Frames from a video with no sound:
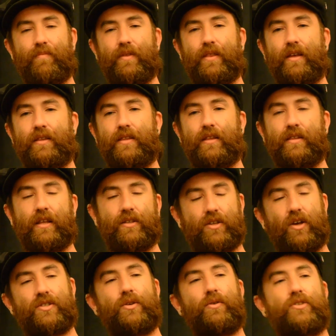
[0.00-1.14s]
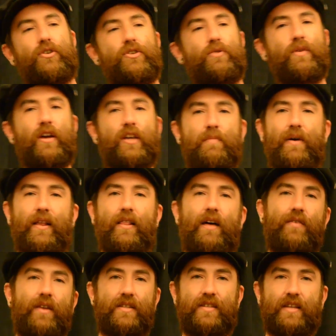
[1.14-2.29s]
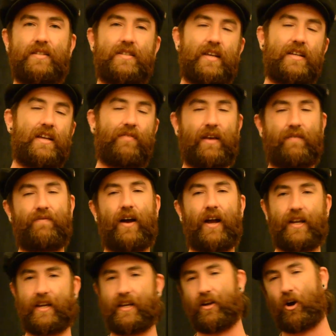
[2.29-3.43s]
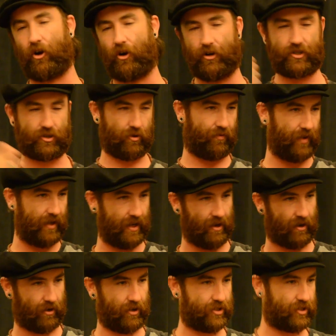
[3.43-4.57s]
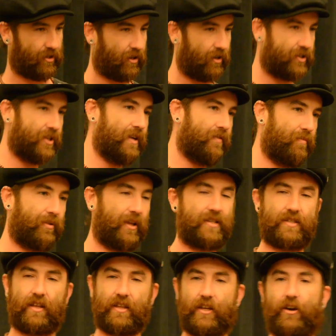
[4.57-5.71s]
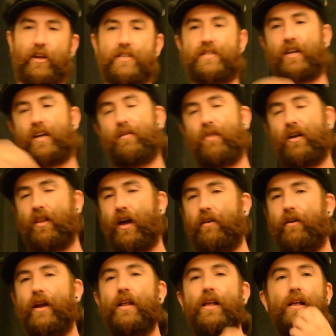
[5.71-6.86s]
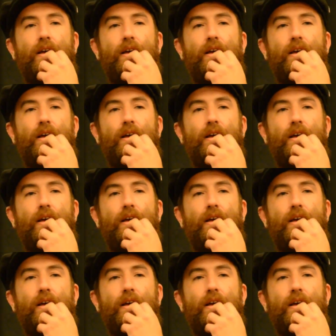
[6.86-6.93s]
that's also associated with Occupy Love, and it's this idea of like finding hearts, graffiti hearts, or hearts in different places on the internet and sticking them online, right?